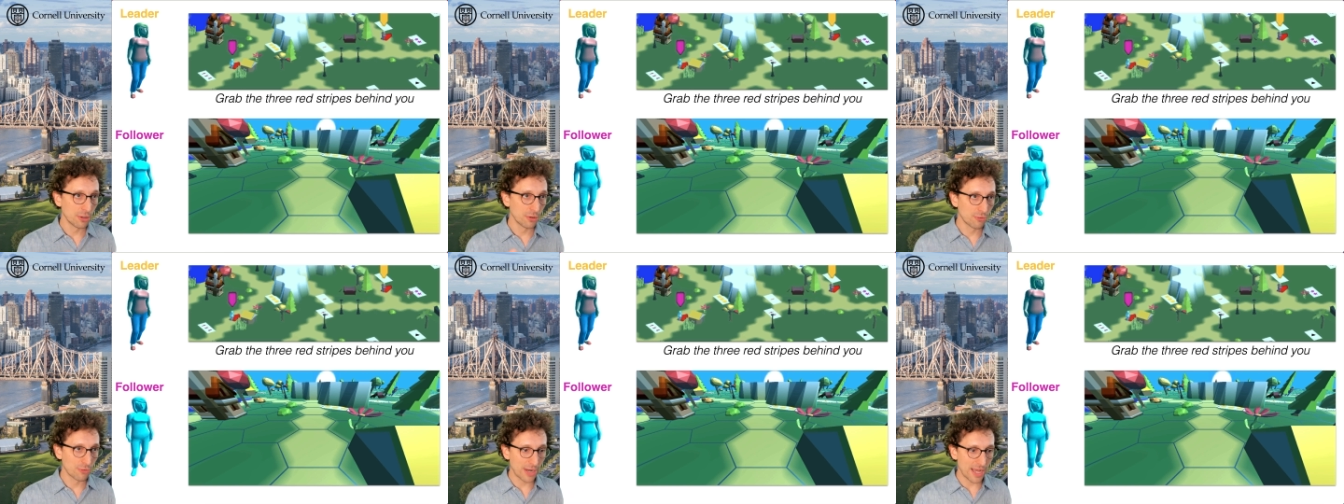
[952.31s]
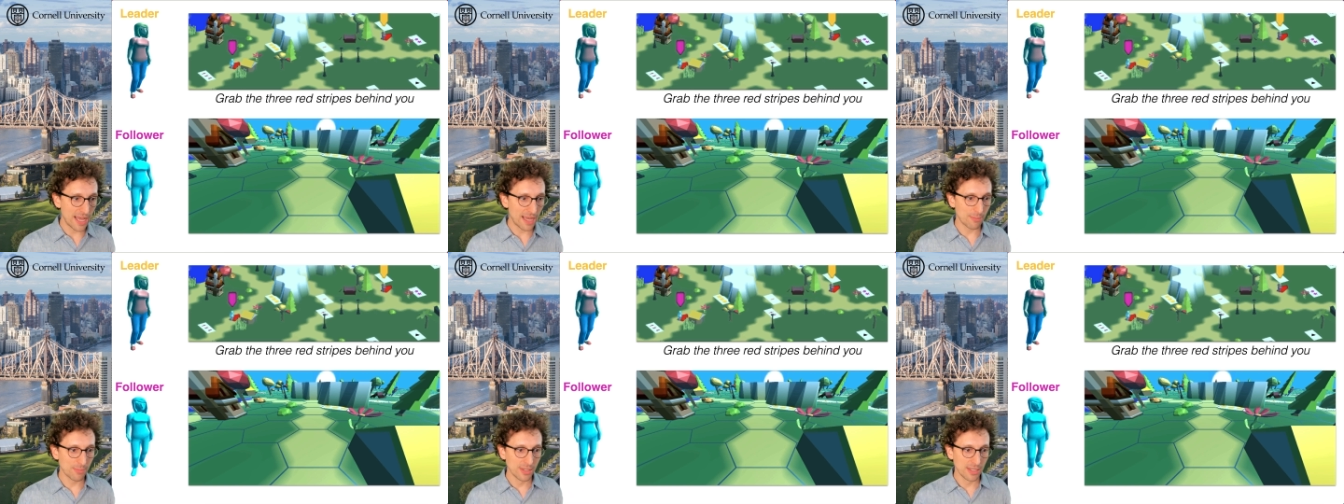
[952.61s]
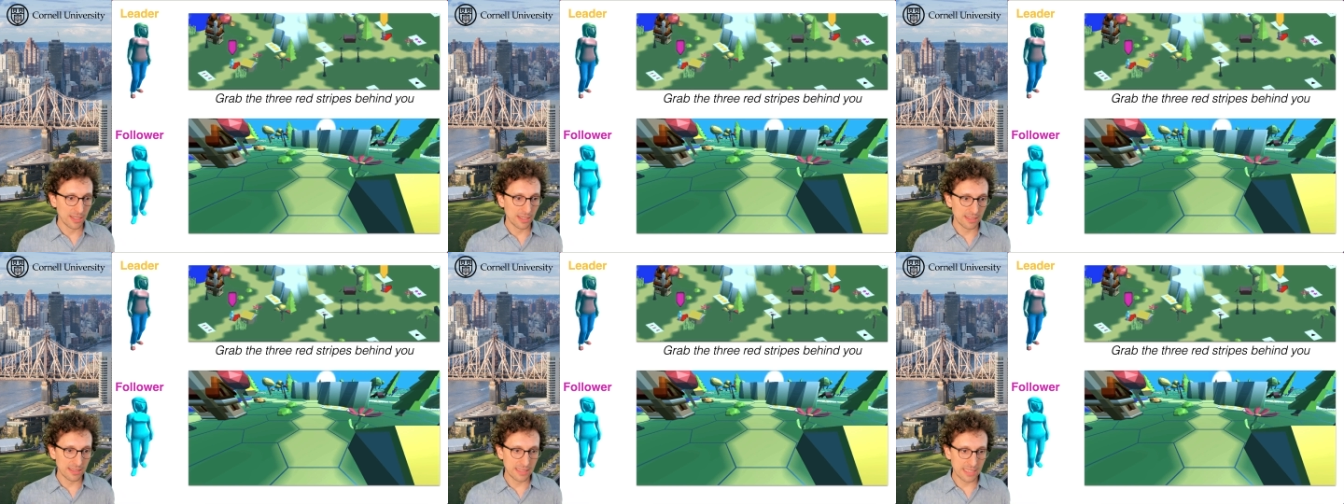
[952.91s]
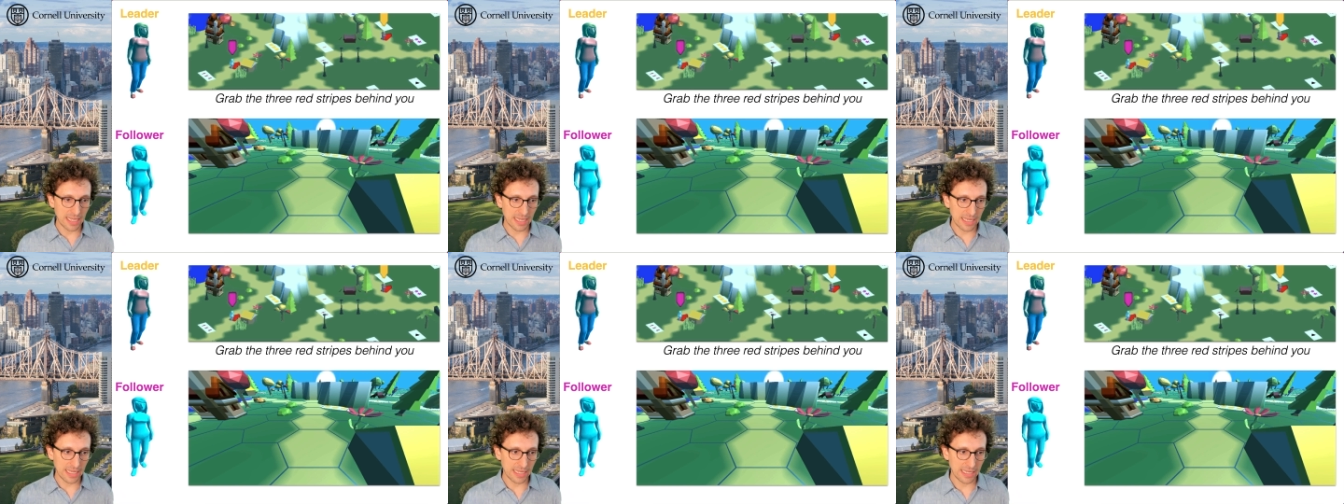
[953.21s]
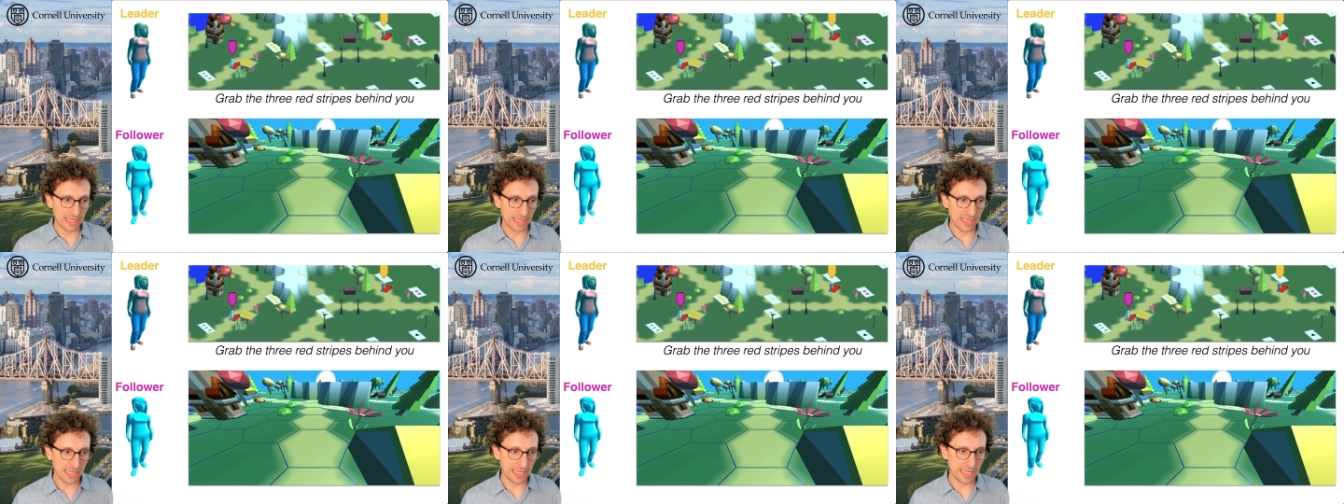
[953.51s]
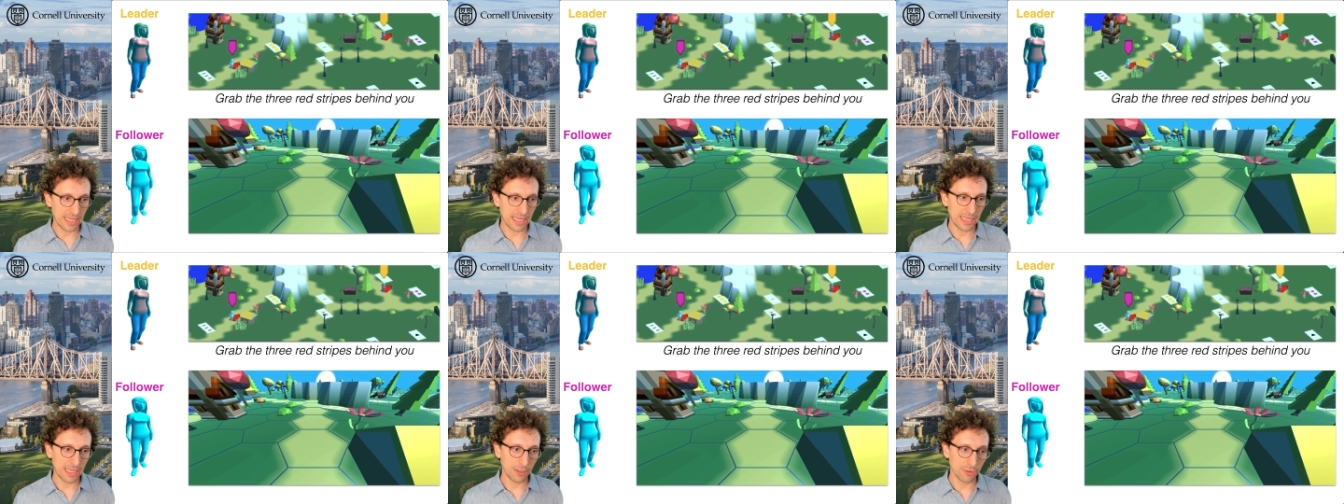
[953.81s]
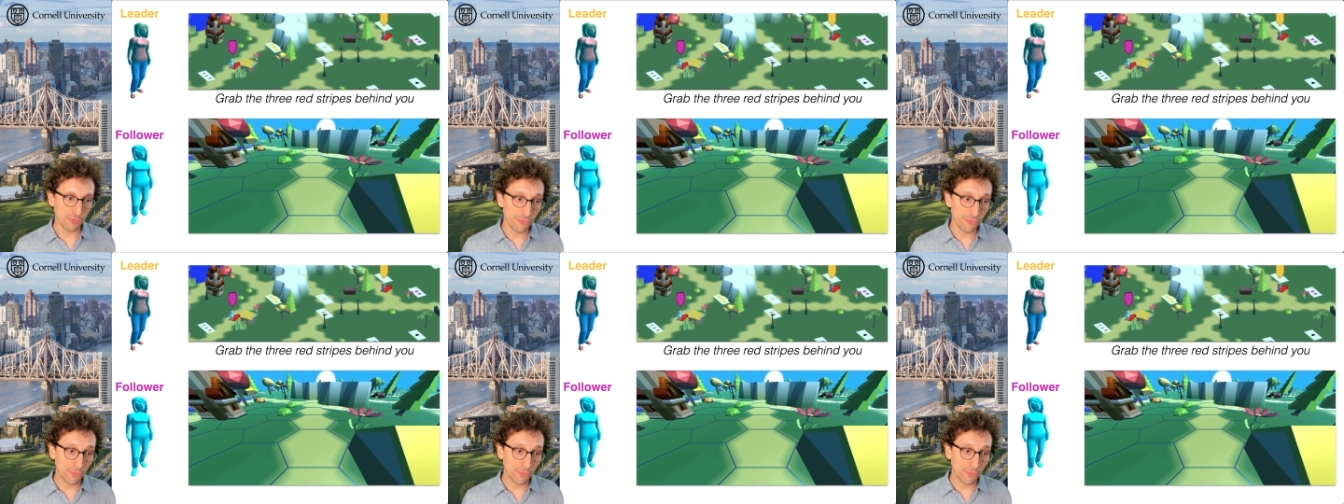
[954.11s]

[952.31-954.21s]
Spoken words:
grab the